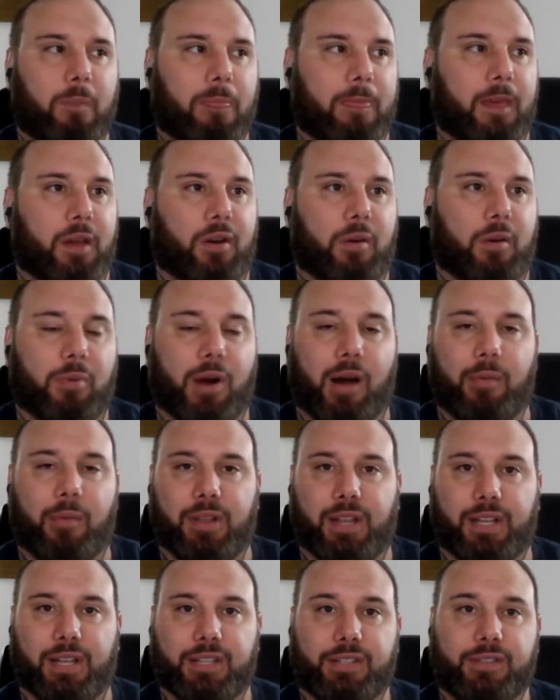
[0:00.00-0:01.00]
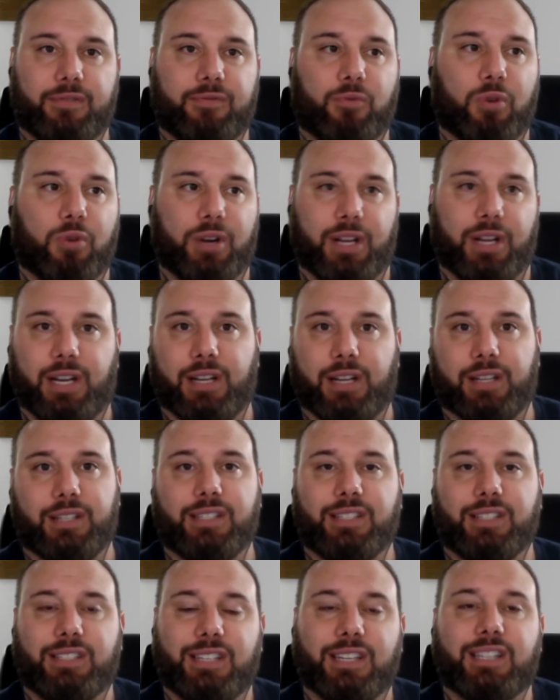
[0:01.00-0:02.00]
you know a property that's 40 to
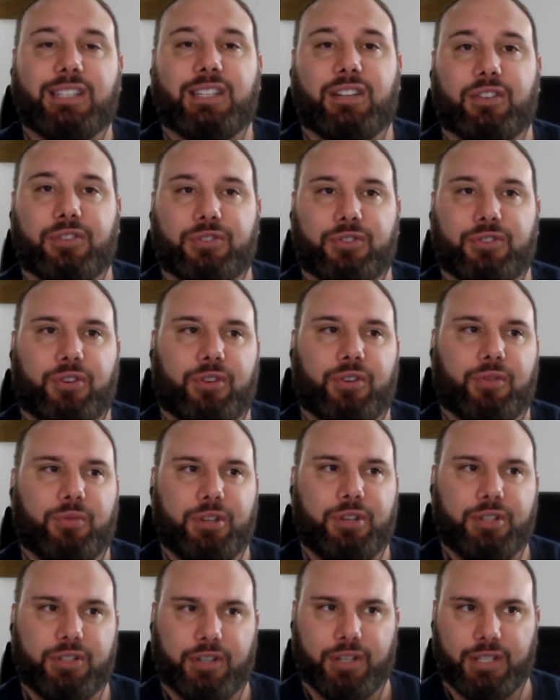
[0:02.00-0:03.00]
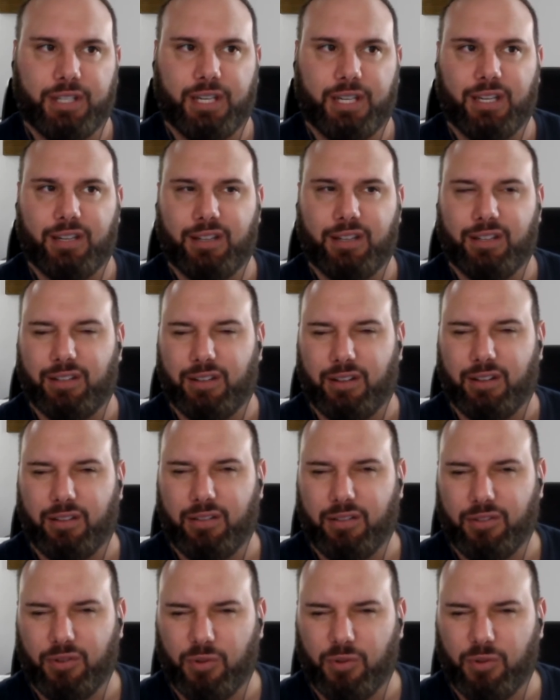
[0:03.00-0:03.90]
60 years old when you start to get into the